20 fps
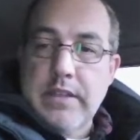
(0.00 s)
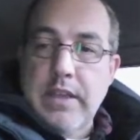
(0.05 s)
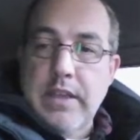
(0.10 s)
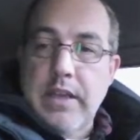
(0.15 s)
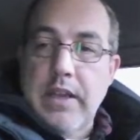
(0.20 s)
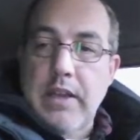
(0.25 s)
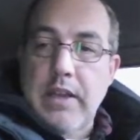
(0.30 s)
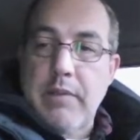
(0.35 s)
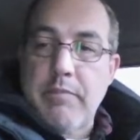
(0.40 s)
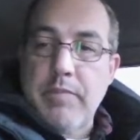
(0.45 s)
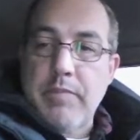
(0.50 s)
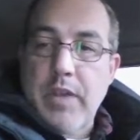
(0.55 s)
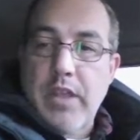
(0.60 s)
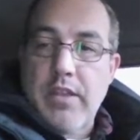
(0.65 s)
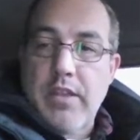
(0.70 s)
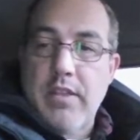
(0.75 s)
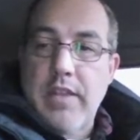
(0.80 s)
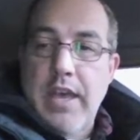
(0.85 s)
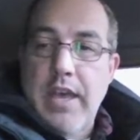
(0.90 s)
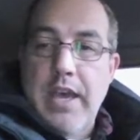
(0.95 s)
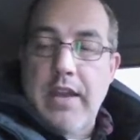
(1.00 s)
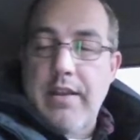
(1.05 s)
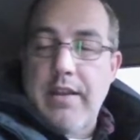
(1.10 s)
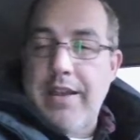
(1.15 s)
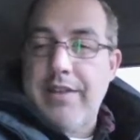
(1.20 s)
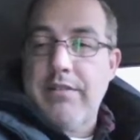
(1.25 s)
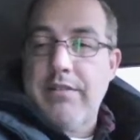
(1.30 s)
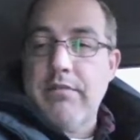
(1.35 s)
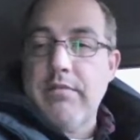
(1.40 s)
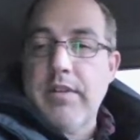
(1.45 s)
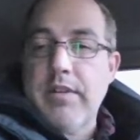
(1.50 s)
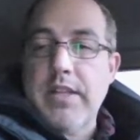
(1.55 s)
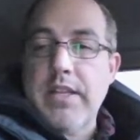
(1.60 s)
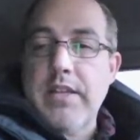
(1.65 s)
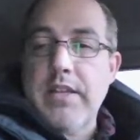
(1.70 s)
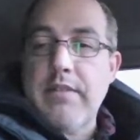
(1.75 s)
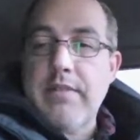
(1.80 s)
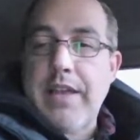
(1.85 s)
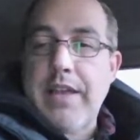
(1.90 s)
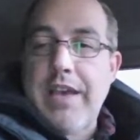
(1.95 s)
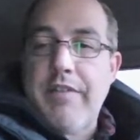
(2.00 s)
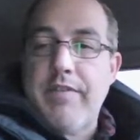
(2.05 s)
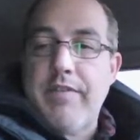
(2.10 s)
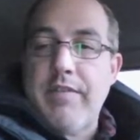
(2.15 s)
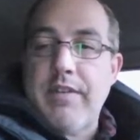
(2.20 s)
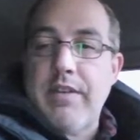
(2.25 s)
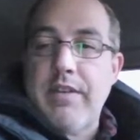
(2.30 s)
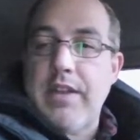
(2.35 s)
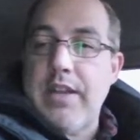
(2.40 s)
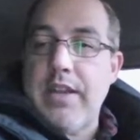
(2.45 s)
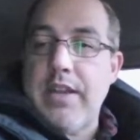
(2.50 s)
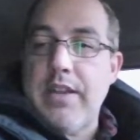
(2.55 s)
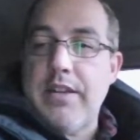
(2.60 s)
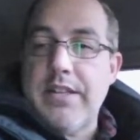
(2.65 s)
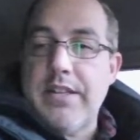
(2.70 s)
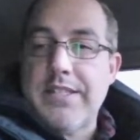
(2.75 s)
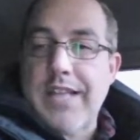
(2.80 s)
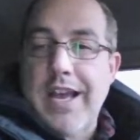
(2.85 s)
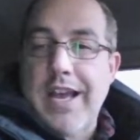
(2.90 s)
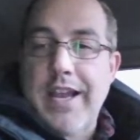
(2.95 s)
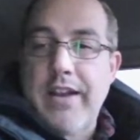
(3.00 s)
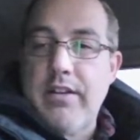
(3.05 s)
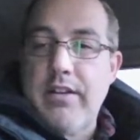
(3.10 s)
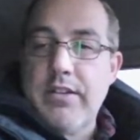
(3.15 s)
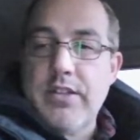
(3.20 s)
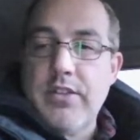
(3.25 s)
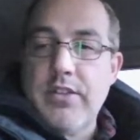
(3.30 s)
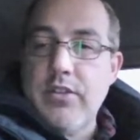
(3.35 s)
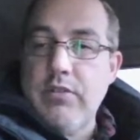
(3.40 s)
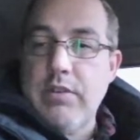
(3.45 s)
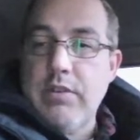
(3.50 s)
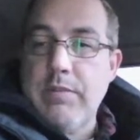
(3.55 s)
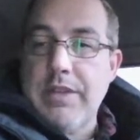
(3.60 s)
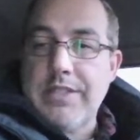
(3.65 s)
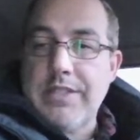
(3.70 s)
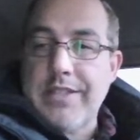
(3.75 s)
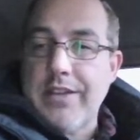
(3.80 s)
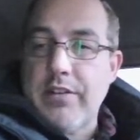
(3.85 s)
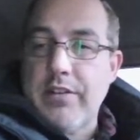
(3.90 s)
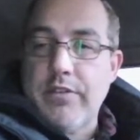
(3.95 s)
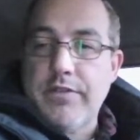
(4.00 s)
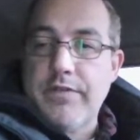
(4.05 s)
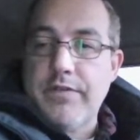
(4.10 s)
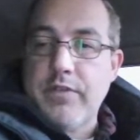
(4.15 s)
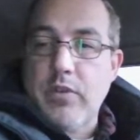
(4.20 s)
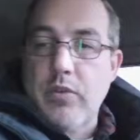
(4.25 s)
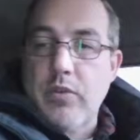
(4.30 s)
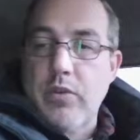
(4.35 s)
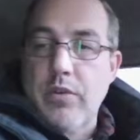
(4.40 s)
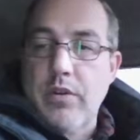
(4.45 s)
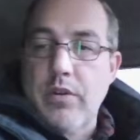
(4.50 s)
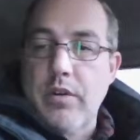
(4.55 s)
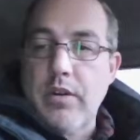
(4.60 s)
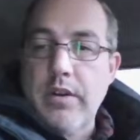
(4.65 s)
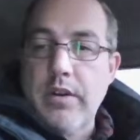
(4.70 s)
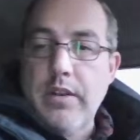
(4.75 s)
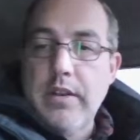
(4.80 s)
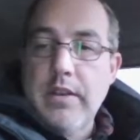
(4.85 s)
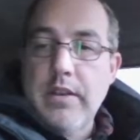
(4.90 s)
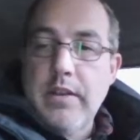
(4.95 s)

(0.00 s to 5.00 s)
Other than that, I don't really have any desire to do it myself or